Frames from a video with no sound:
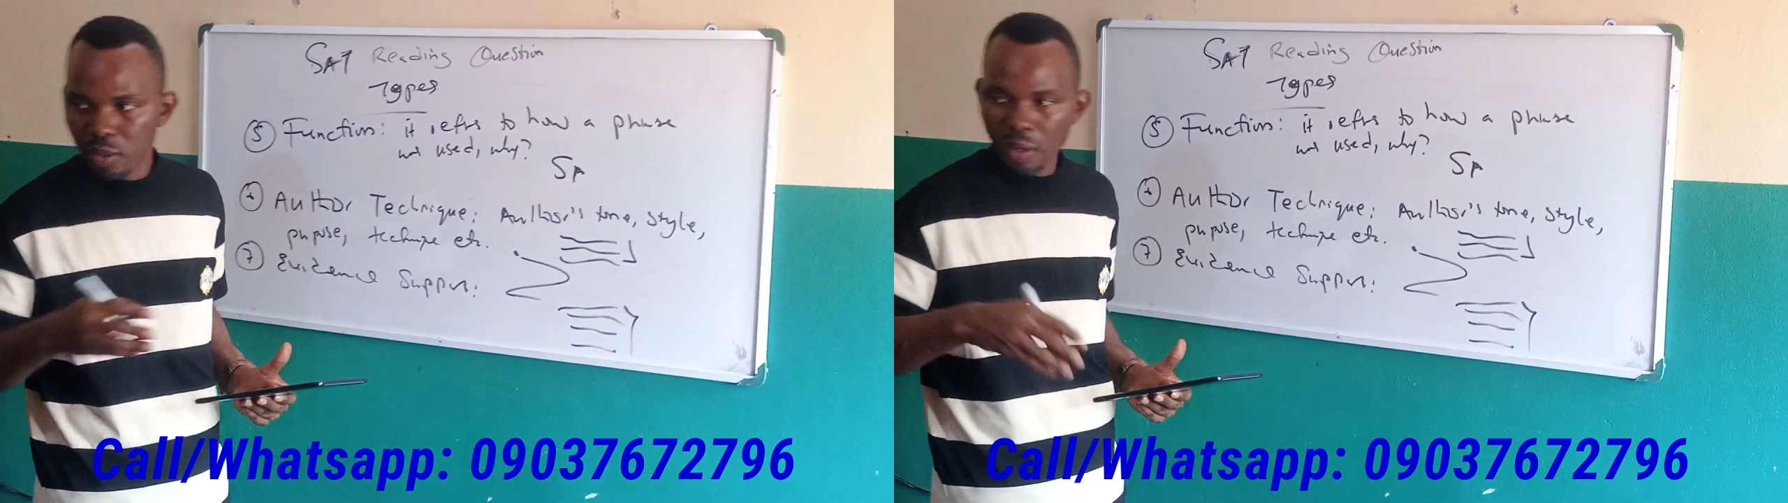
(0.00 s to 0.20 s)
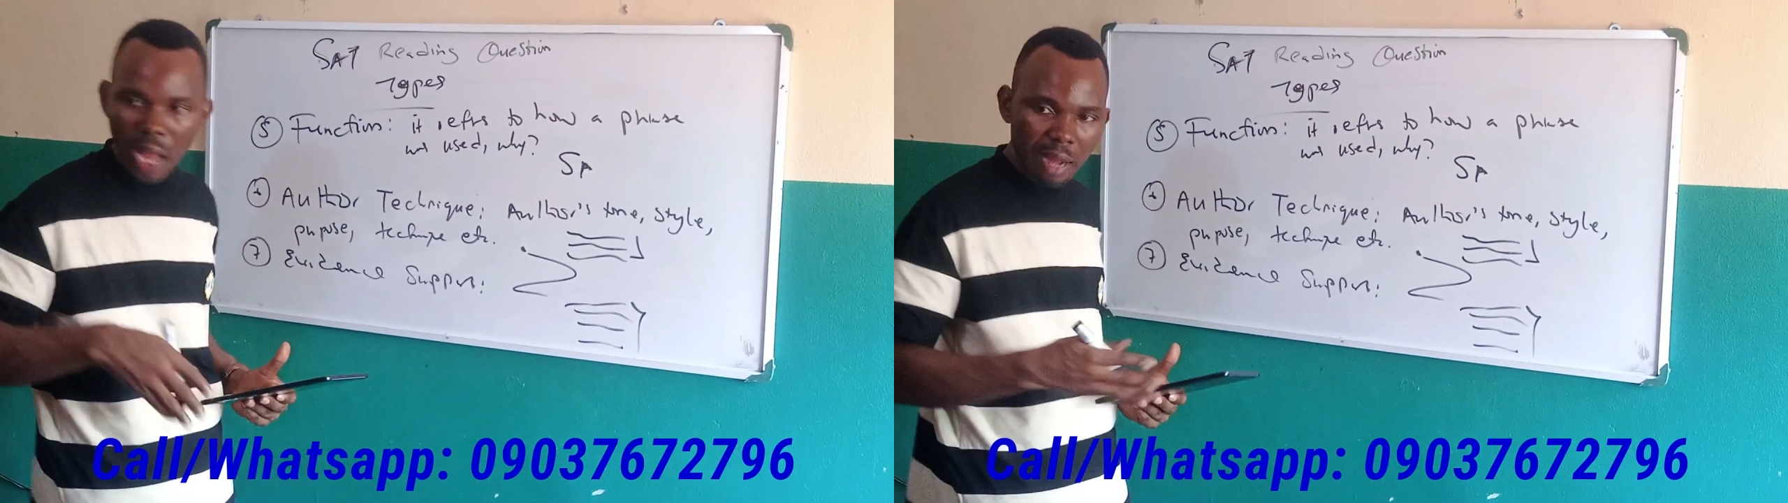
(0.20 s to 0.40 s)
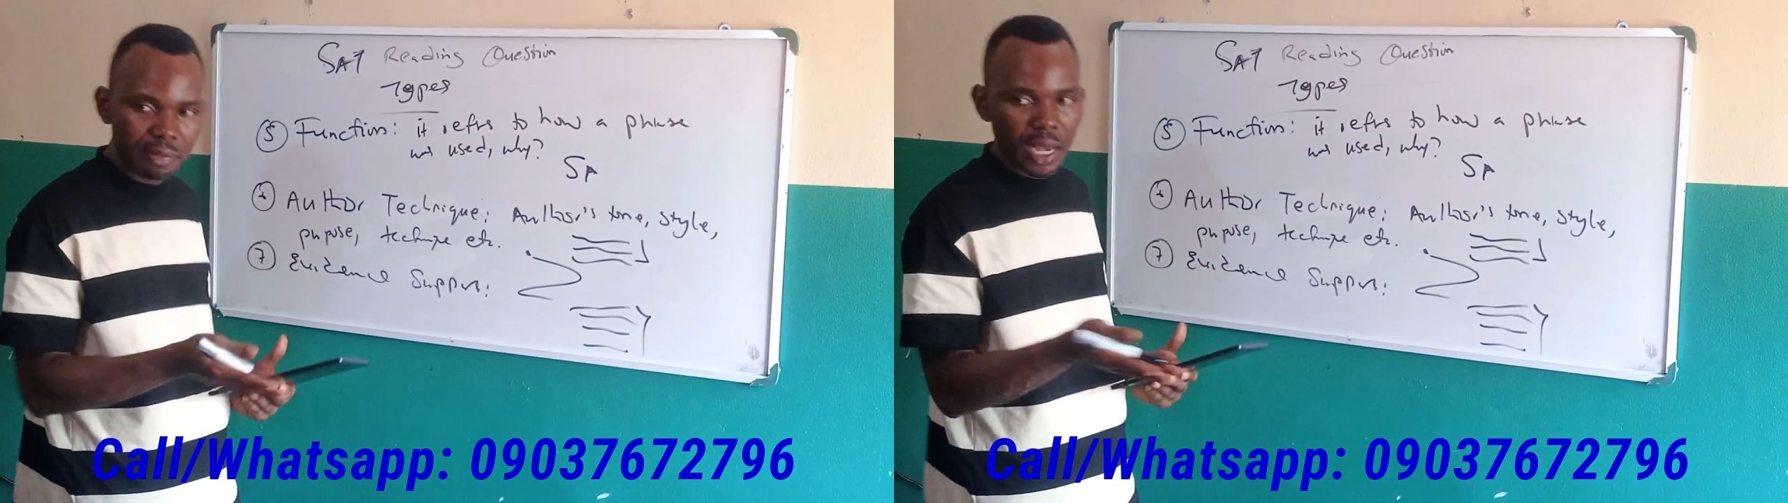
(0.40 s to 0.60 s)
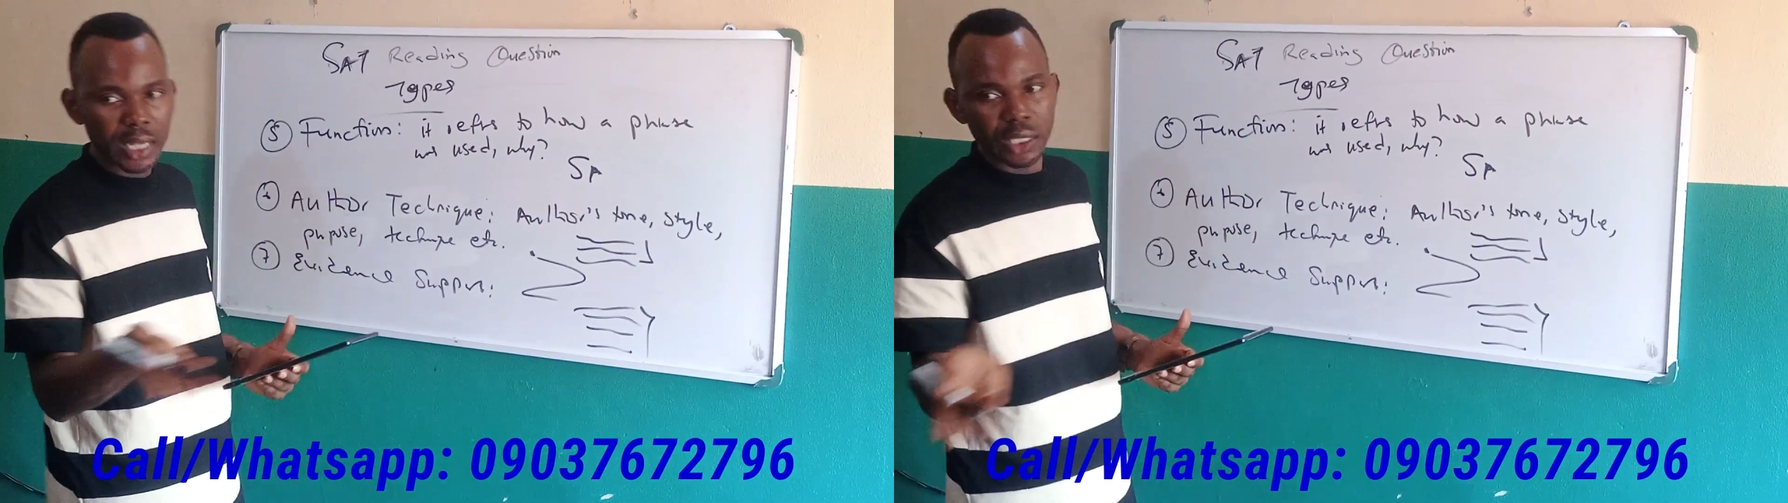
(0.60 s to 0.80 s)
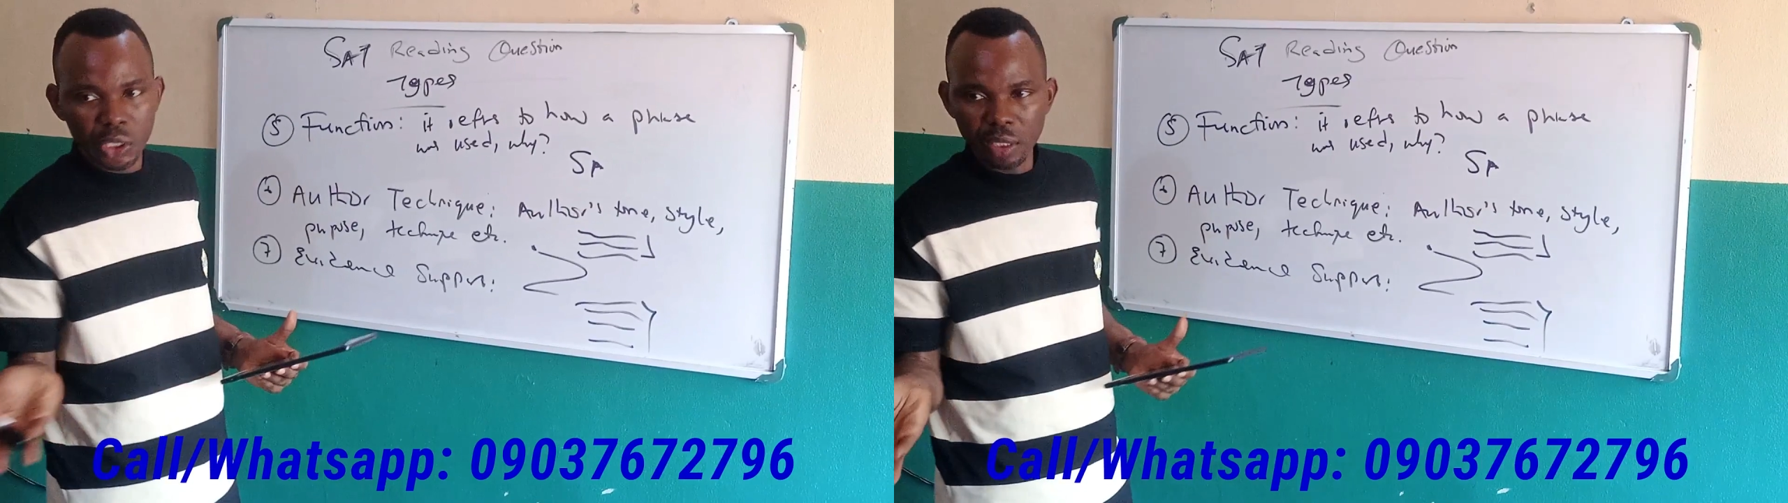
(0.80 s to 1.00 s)
after his
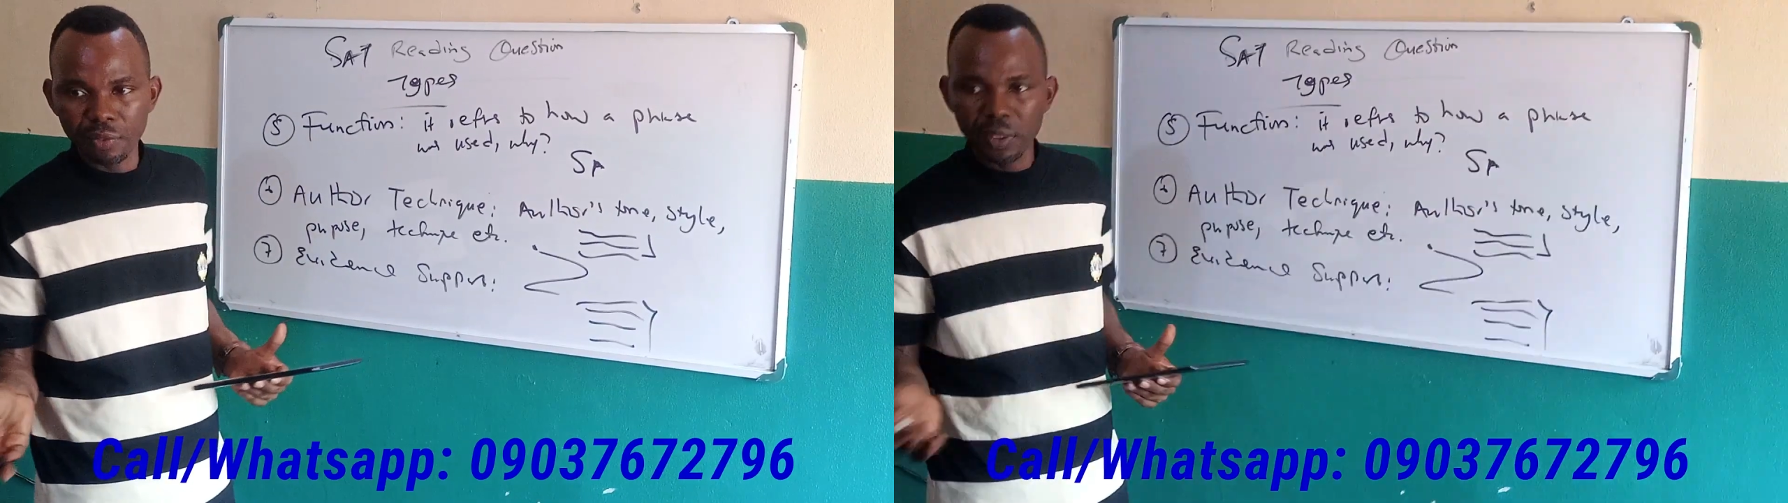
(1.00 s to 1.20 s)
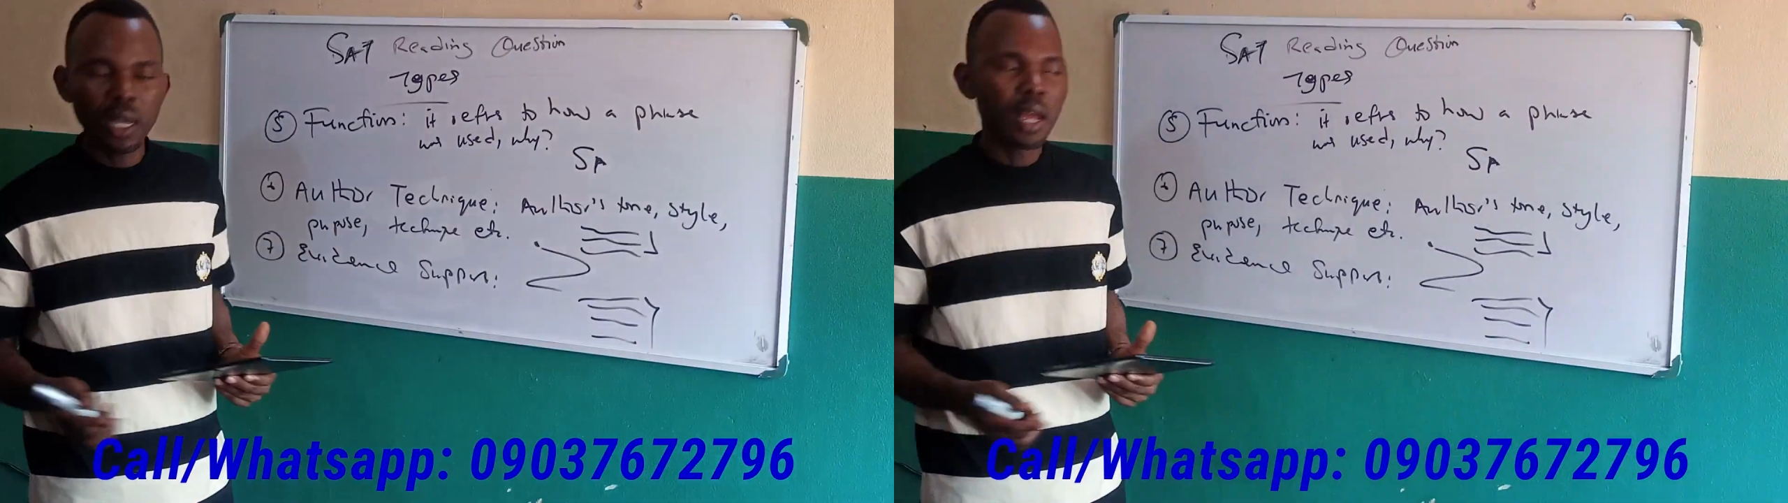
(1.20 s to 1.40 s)
shift.